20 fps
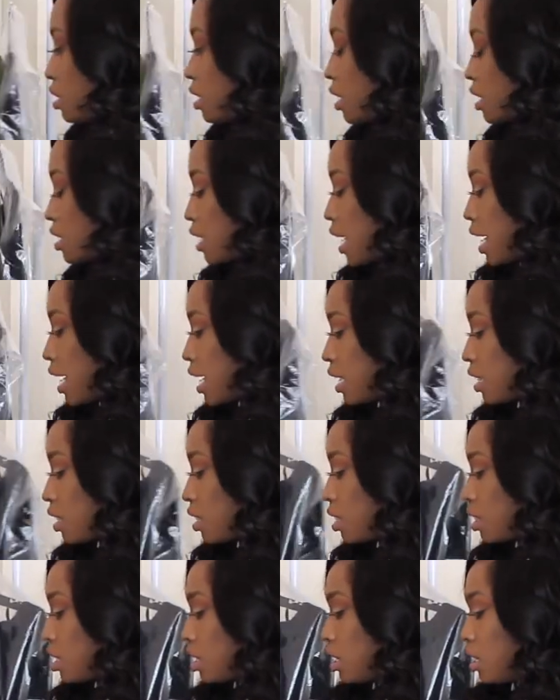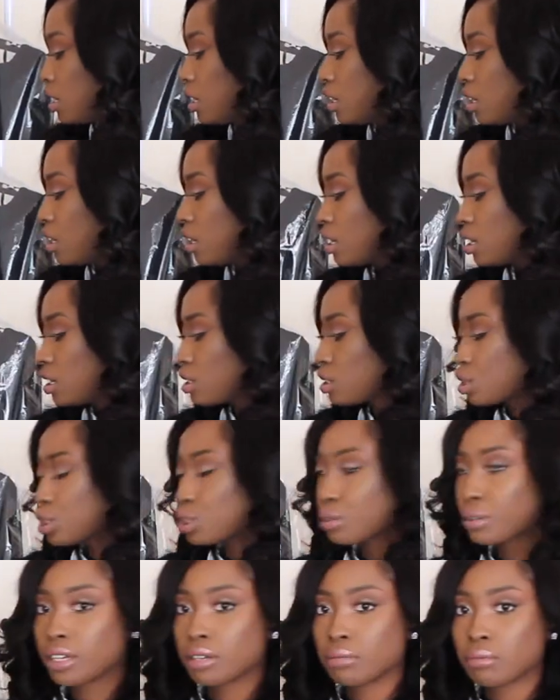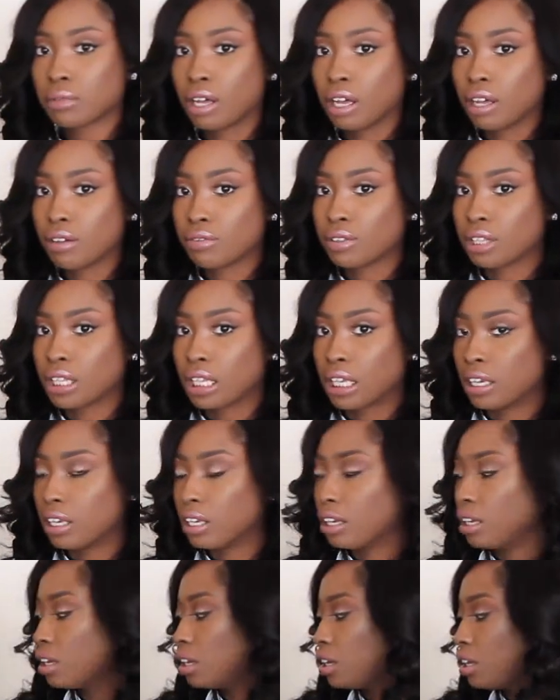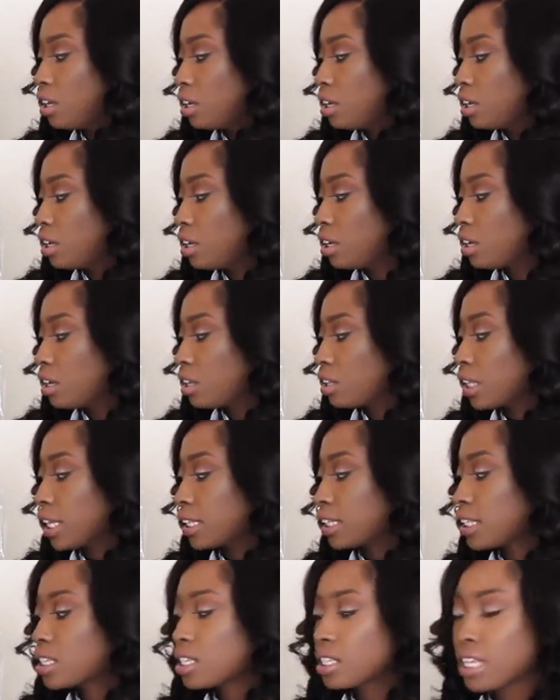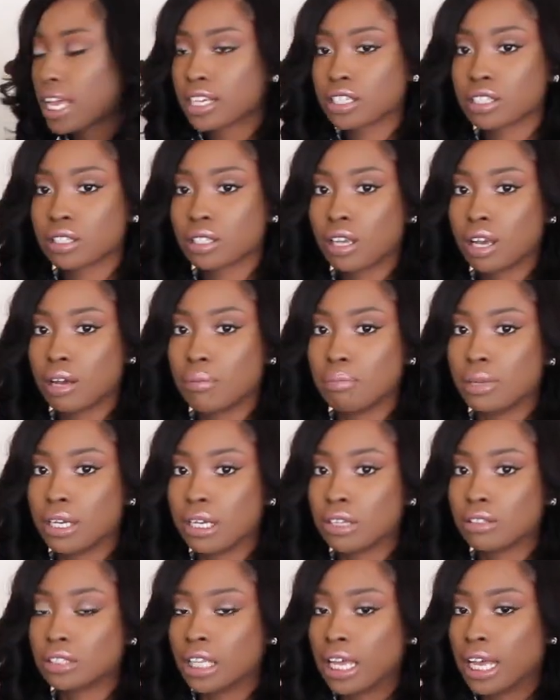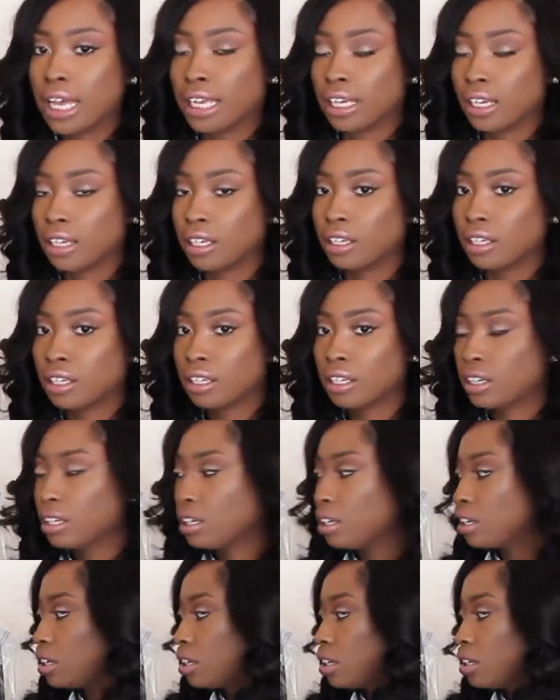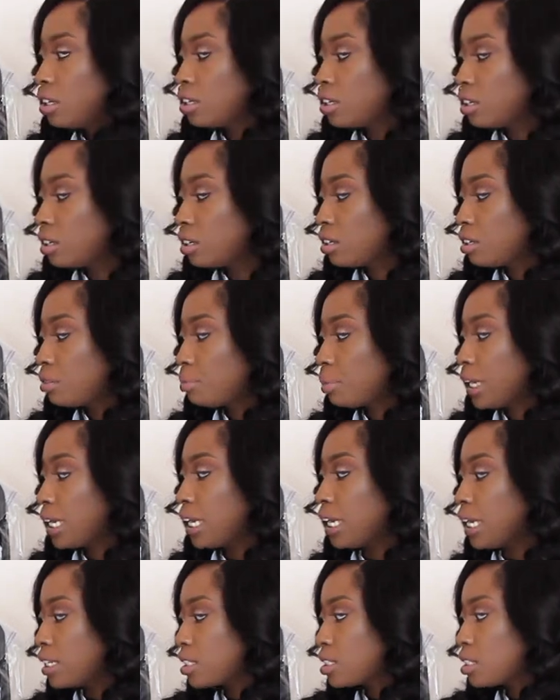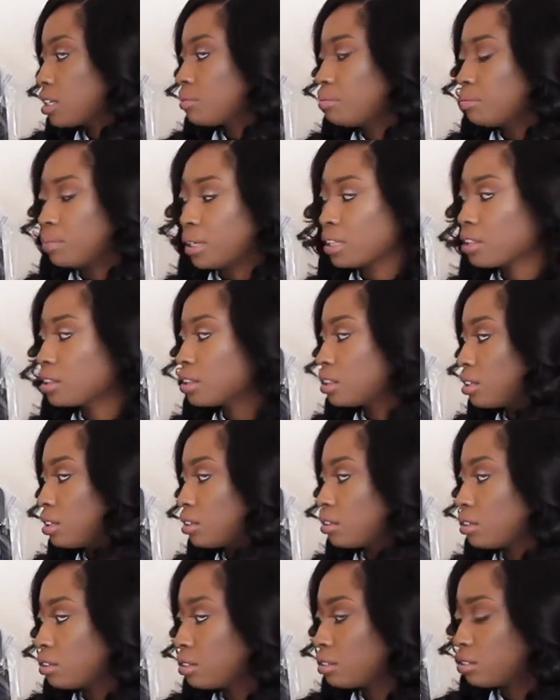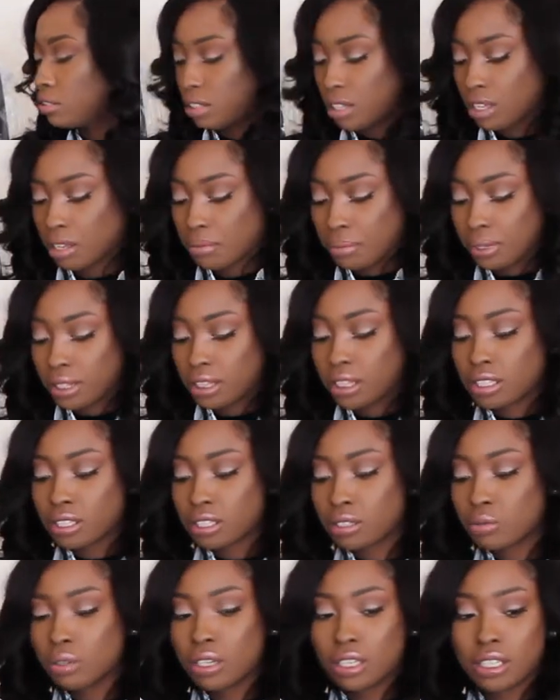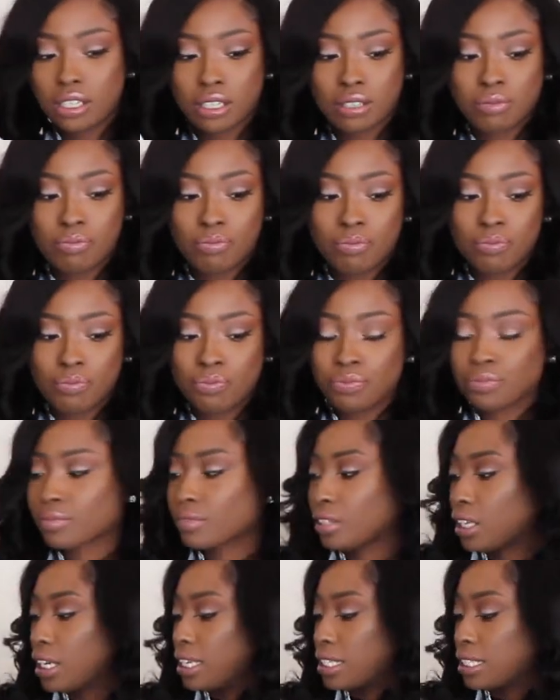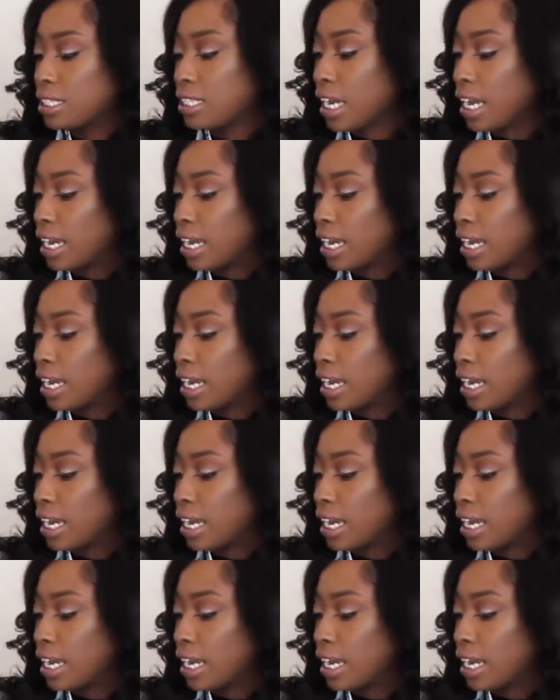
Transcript: ones is that the trim of the, like, this is actually a belt-lined pant, but ugh, but this one is